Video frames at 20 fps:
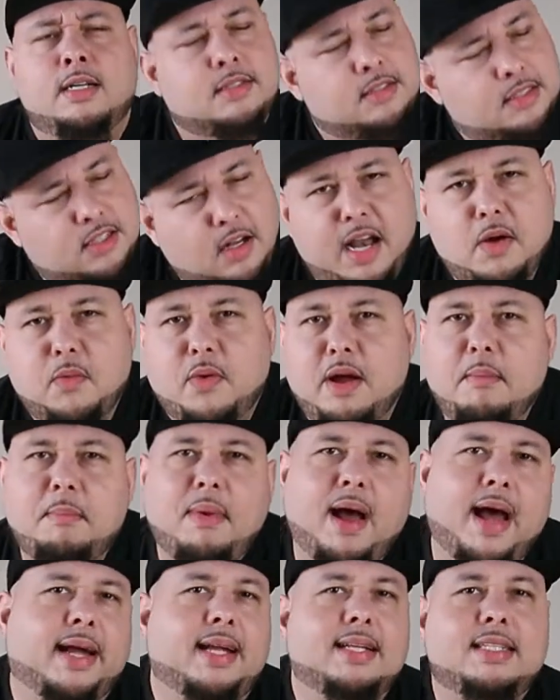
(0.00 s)
So they went
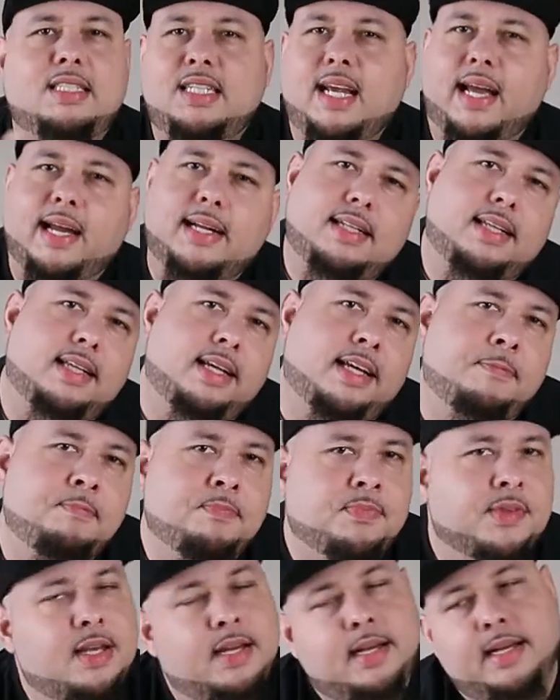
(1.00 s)
back and checked
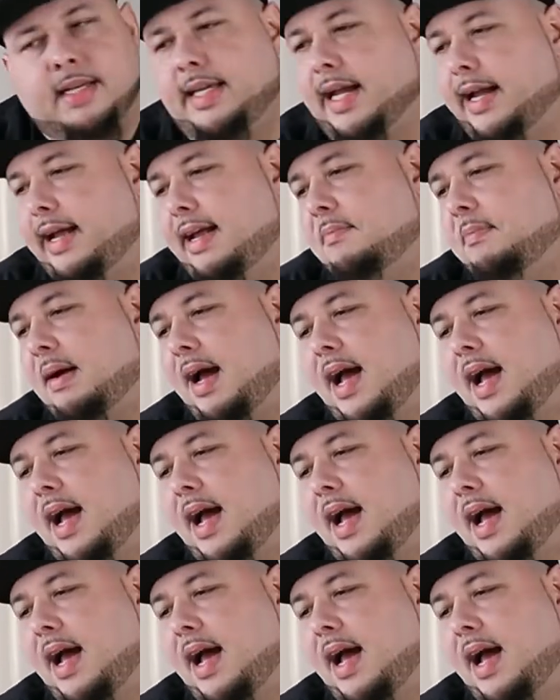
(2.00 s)
it, came